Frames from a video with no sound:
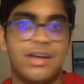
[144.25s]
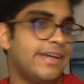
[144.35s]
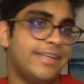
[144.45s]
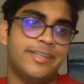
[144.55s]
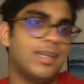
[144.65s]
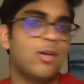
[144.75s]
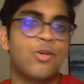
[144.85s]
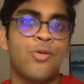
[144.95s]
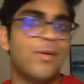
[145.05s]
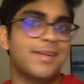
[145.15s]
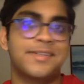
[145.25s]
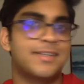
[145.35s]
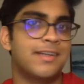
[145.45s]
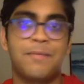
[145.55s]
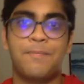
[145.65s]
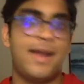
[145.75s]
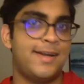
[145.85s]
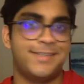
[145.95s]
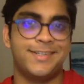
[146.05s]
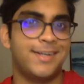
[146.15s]
It's still a coat, it's still a
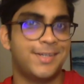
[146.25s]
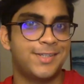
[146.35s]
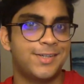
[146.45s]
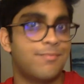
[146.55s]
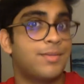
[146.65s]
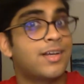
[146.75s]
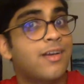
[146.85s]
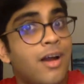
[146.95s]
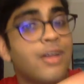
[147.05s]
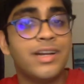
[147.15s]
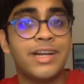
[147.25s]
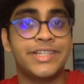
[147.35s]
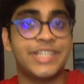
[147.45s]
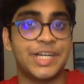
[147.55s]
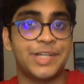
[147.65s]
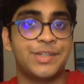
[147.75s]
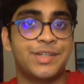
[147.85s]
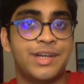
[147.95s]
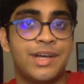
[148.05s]
pant, it's still a shirt, but the color has changed.